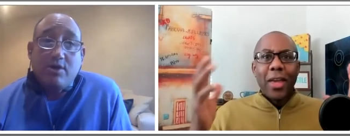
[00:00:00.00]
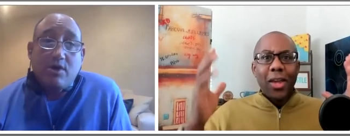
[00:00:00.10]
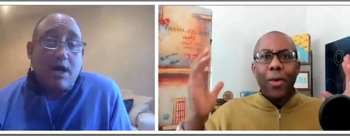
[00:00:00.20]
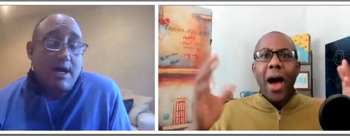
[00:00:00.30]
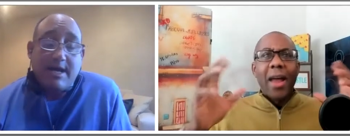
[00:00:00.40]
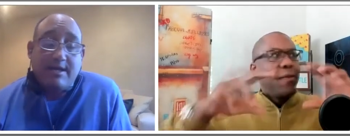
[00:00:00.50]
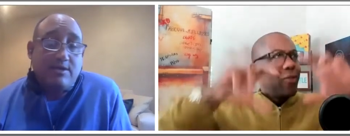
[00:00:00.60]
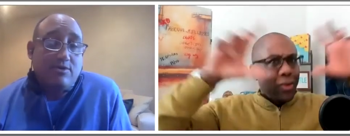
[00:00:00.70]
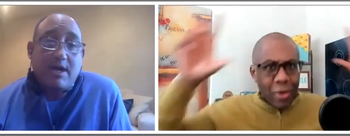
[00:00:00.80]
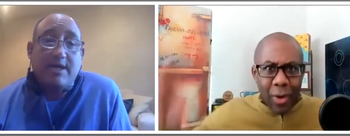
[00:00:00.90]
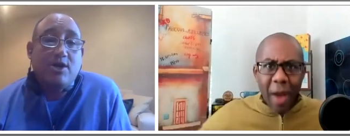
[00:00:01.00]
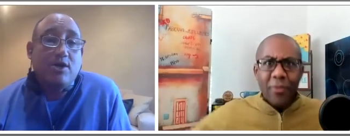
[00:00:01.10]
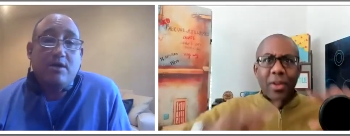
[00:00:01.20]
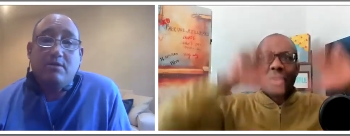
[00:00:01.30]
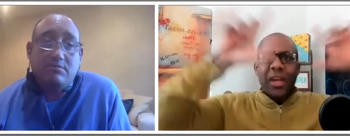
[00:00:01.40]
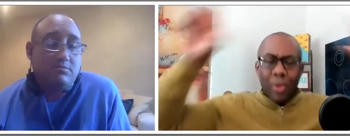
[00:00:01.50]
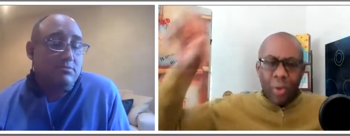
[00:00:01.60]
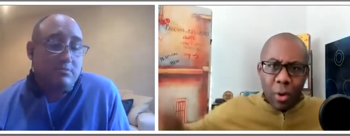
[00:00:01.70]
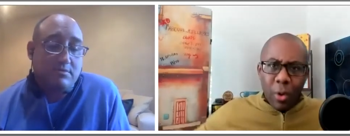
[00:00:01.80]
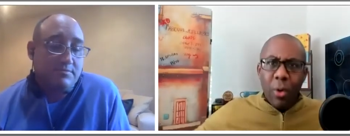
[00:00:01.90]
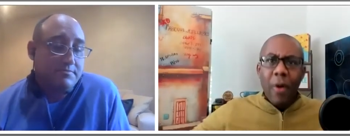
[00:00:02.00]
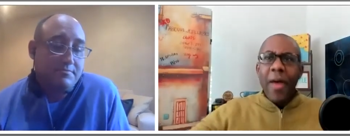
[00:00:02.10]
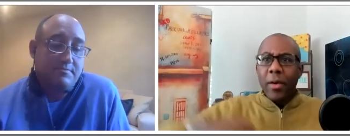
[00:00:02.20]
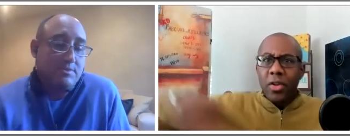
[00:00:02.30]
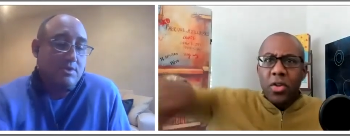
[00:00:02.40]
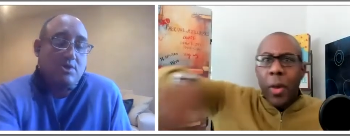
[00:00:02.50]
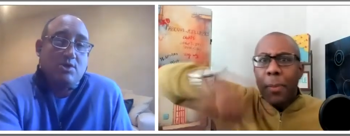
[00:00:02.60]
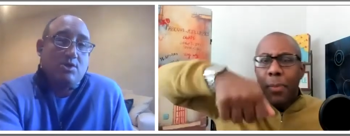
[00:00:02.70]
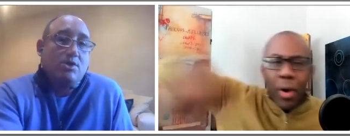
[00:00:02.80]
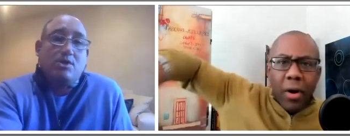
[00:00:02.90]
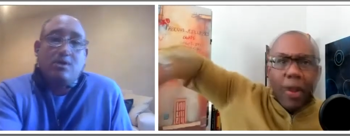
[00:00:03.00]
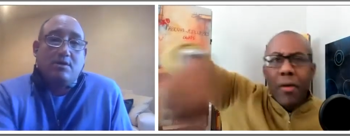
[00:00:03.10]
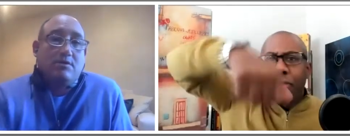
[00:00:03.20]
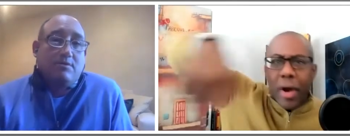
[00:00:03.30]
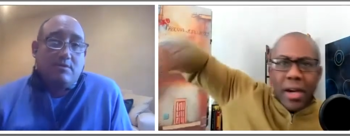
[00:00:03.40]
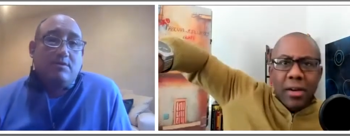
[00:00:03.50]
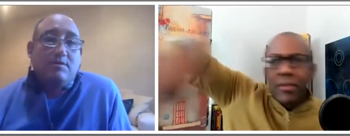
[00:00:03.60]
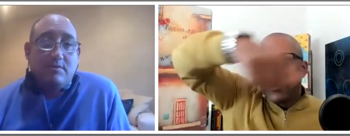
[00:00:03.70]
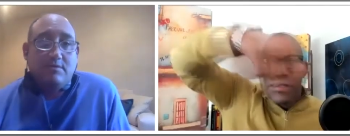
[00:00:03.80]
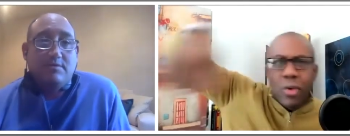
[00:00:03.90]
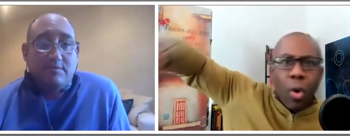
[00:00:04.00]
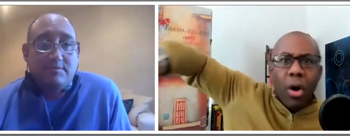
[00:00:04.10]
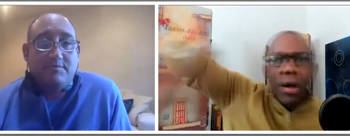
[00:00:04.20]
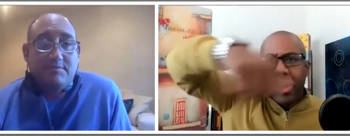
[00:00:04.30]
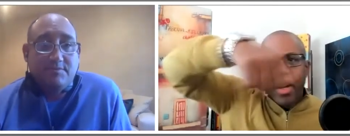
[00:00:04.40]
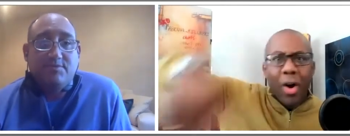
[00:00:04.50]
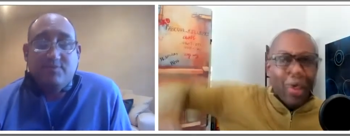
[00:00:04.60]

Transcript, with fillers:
Speaker 1: you, gotta, I, I, you I, have to get the whole sweep your front store. You know,